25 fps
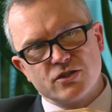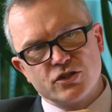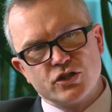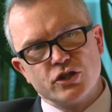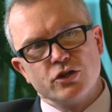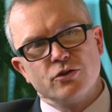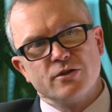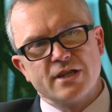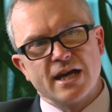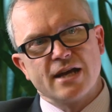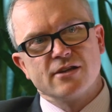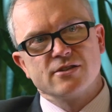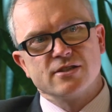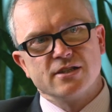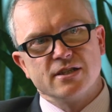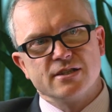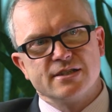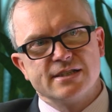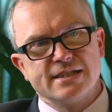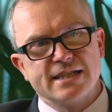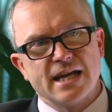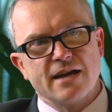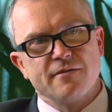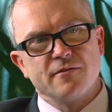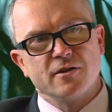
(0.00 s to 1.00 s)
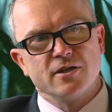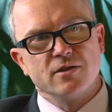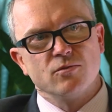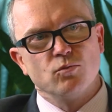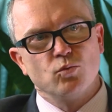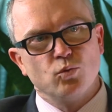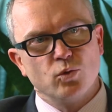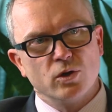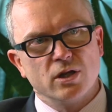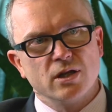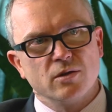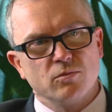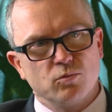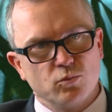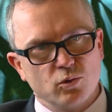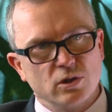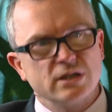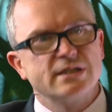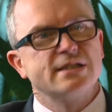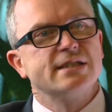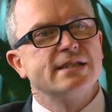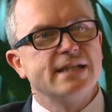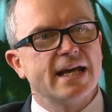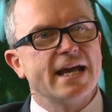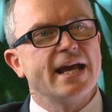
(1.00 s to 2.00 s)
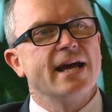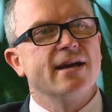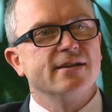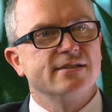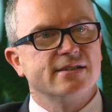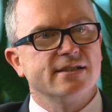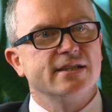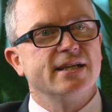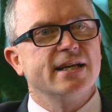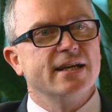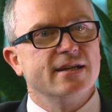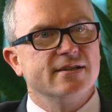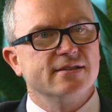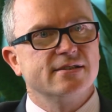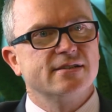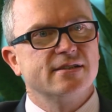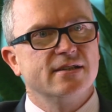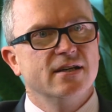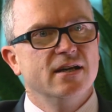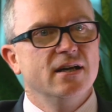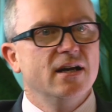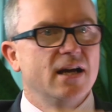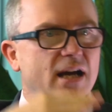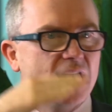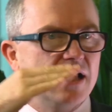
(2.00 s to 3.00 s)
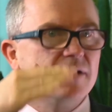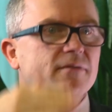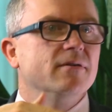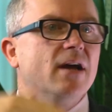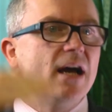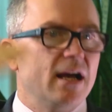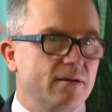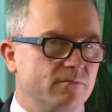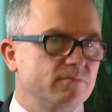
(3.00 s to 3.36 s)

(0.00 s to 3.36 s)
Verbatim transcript: two thousand seven will, will stay as it is, and